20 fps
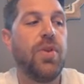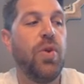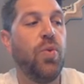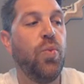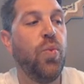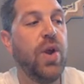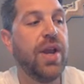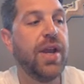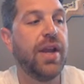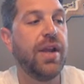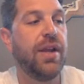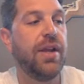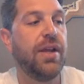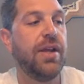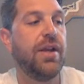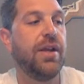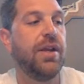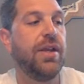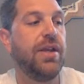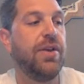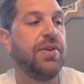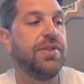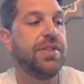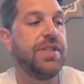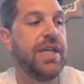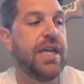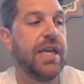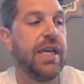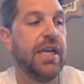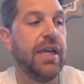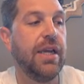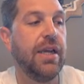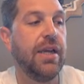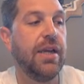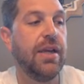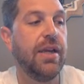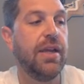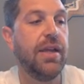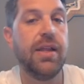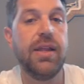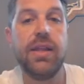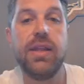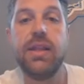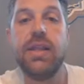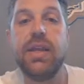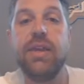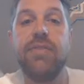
when you see the